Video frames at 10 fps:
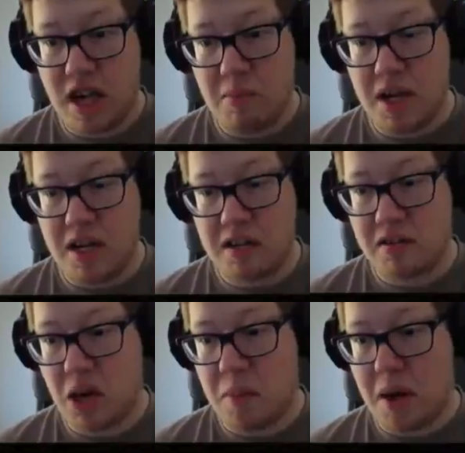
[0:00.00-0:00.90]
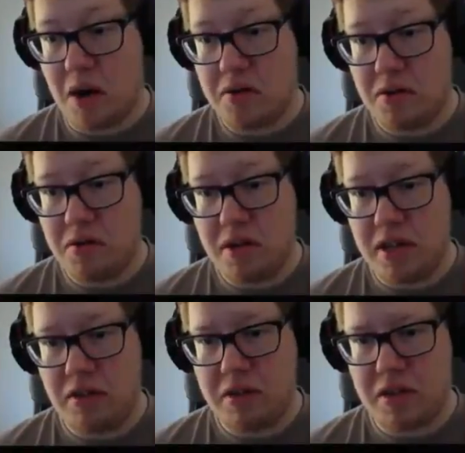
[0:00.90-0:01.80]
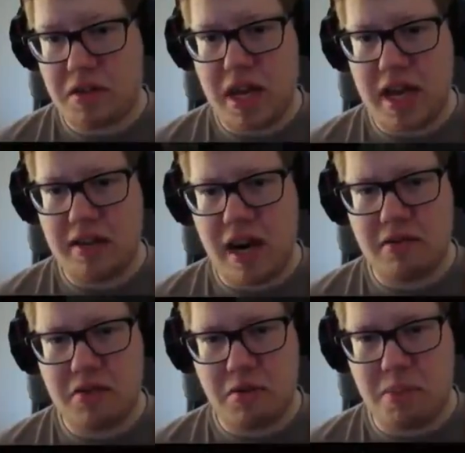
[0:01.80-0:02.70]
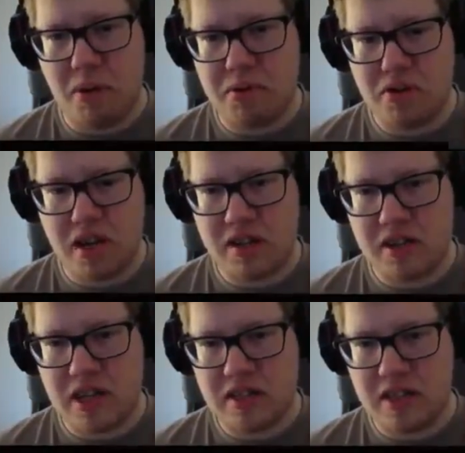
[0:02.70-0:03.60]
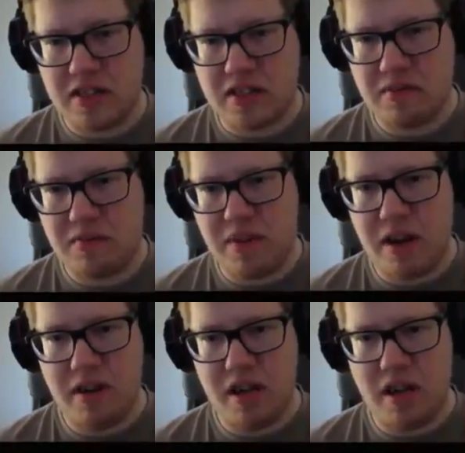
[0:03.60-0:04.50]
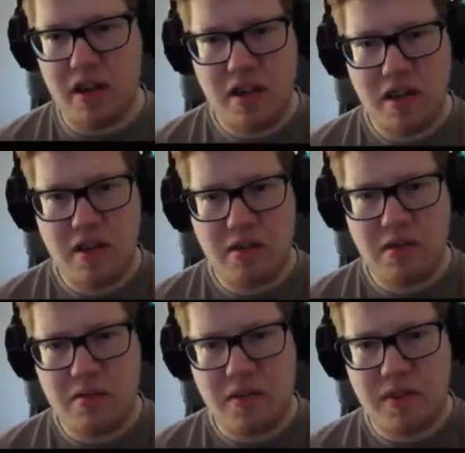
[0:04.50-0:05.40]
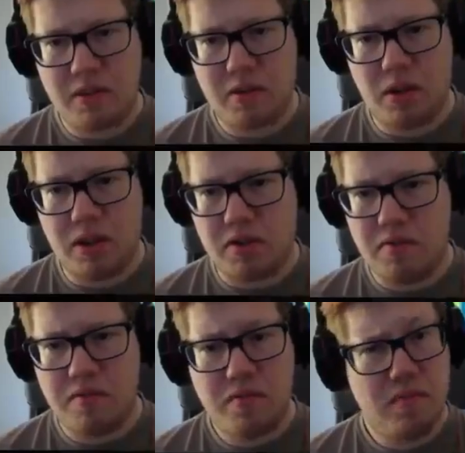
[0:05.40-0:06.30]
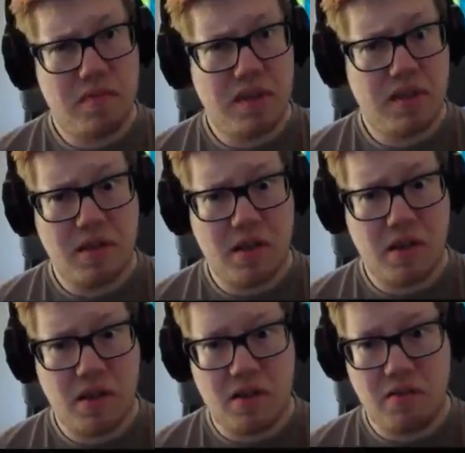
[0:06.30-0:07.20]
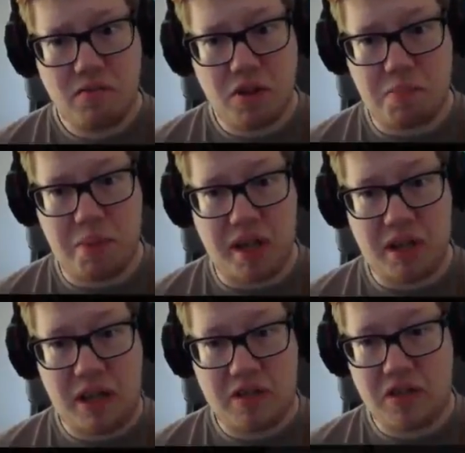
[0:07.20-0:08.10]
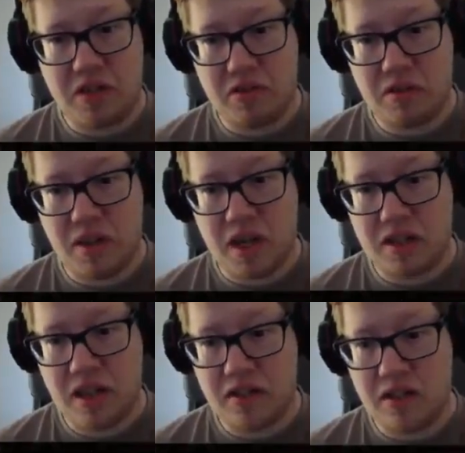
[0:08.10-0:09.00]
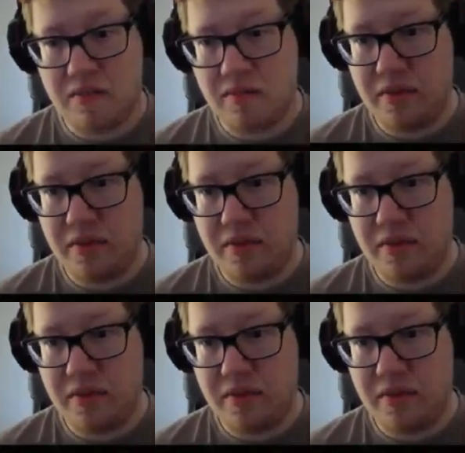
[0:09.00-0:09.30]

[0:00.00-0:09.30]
I mean, come on dude, and you're scattering out your potions like that. That is very... what do you call it? Respectless or something like that.